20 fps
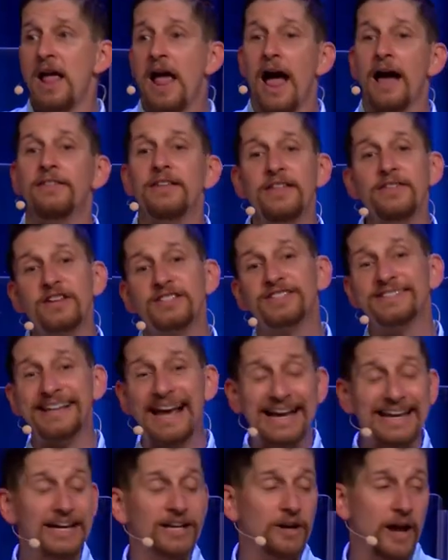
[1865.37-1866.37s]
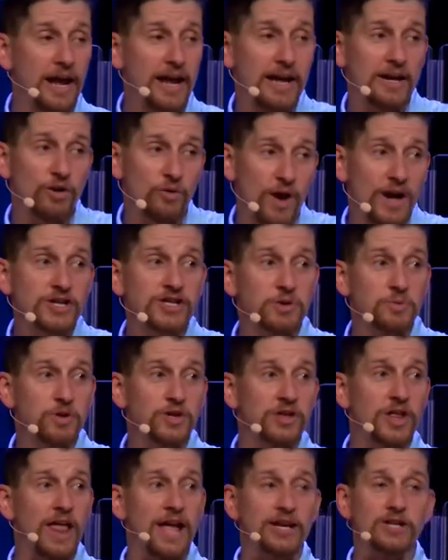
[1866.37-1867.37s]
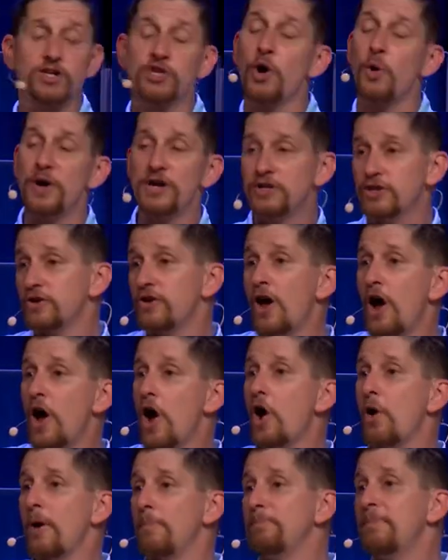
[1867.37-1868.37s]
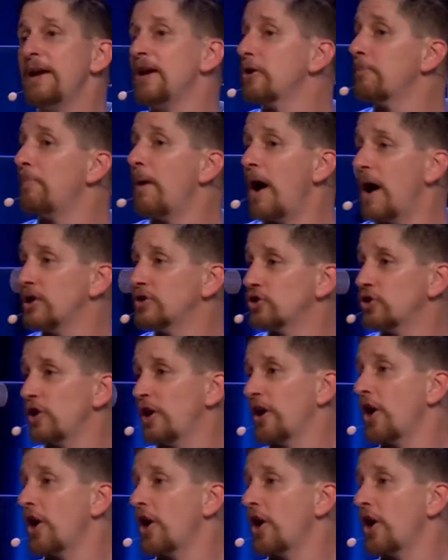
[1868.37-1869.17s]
And then the second iteration with like Joey Juneau and Peter Bondra